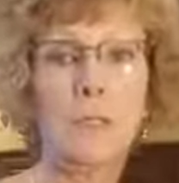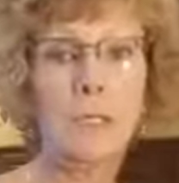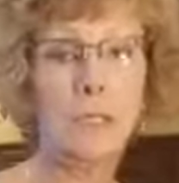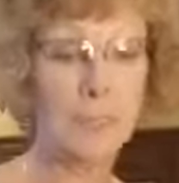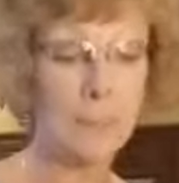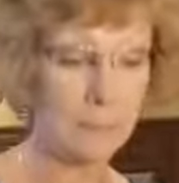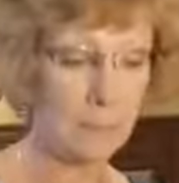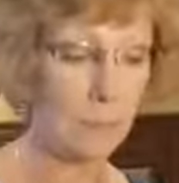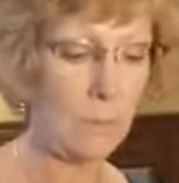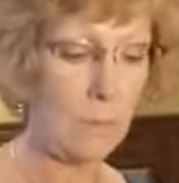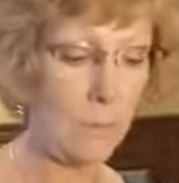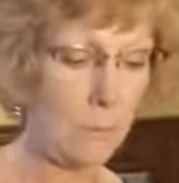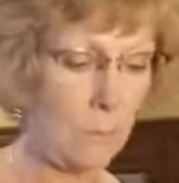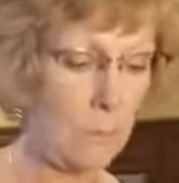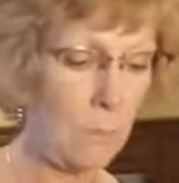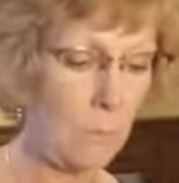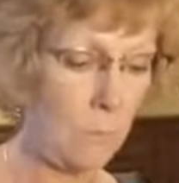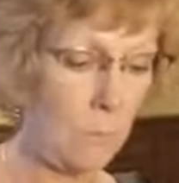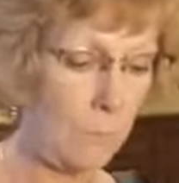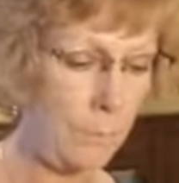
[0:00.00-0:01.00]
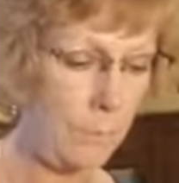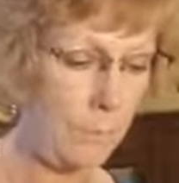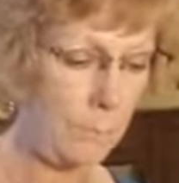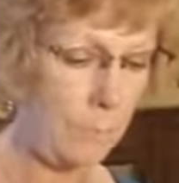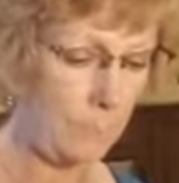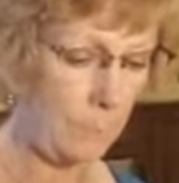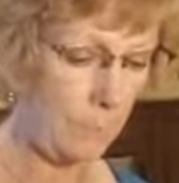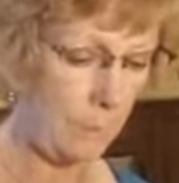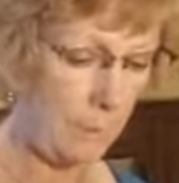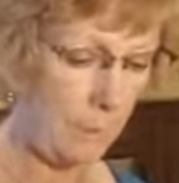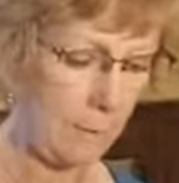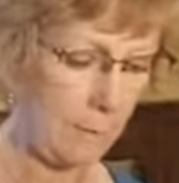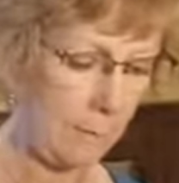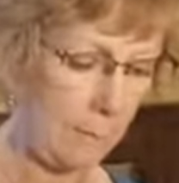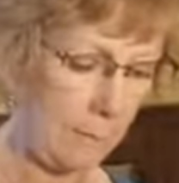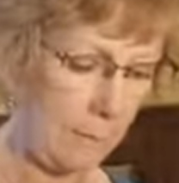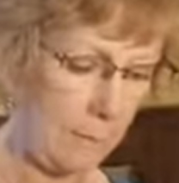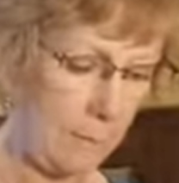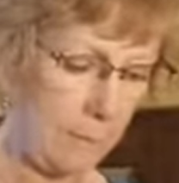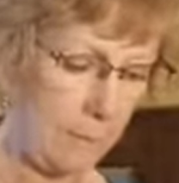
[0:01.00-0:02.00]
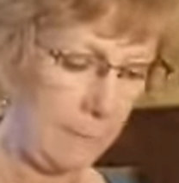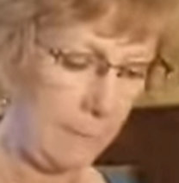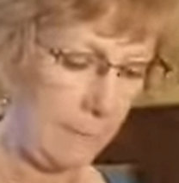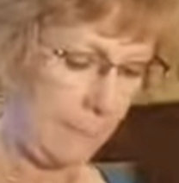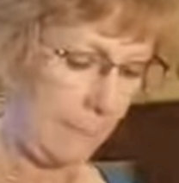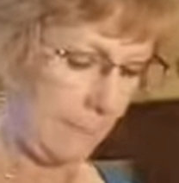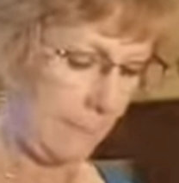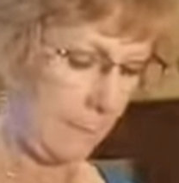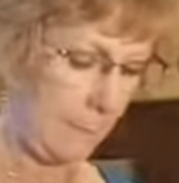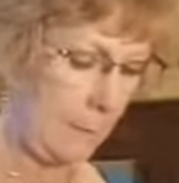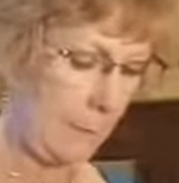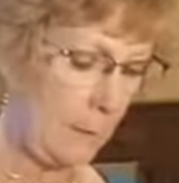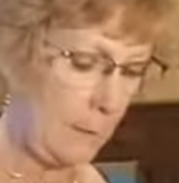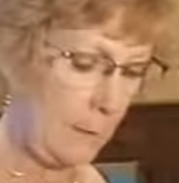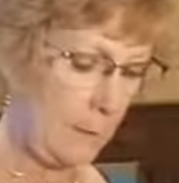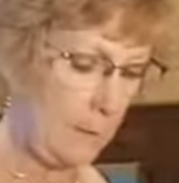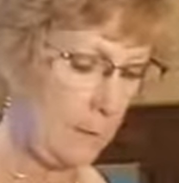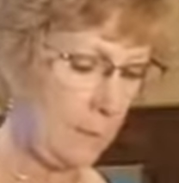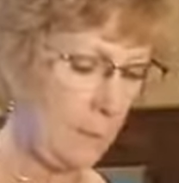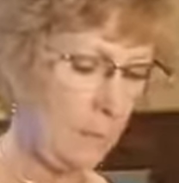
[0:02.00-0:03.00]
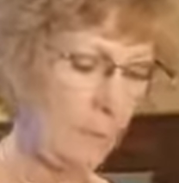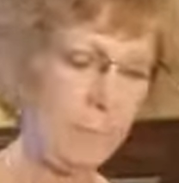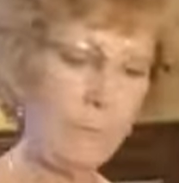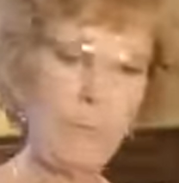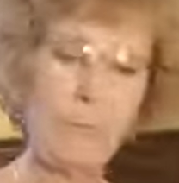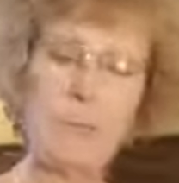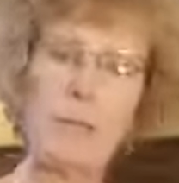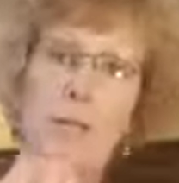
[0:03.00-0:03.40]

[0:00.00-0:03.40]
it, because the garlic will burn as well. So for the